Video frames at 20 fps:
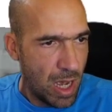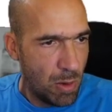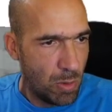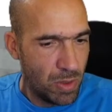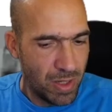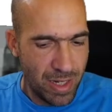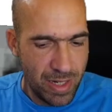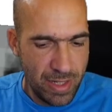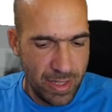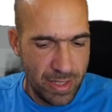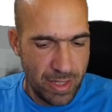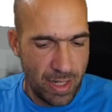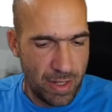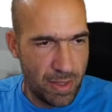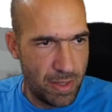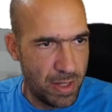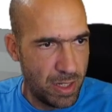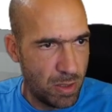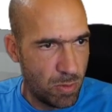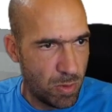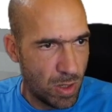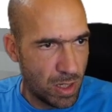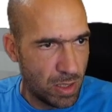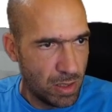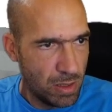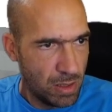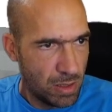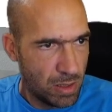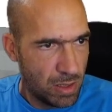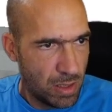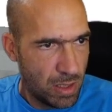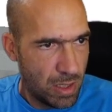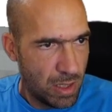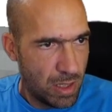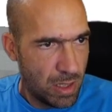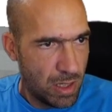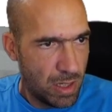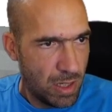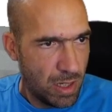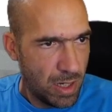I will insert this one
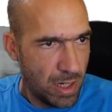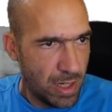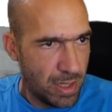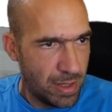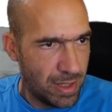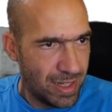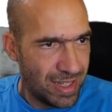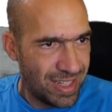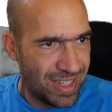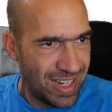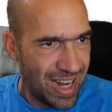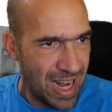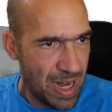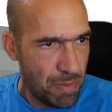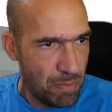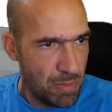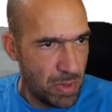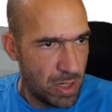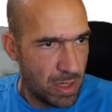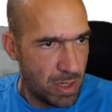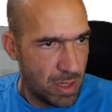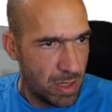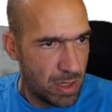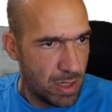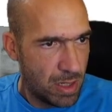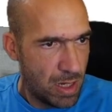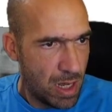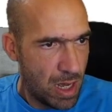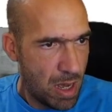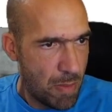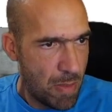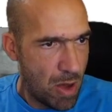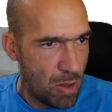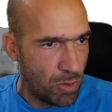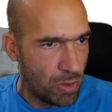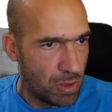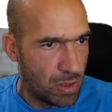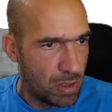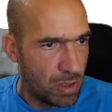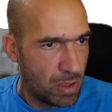in the same
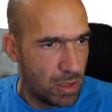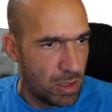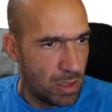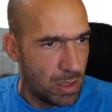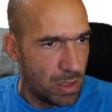amount.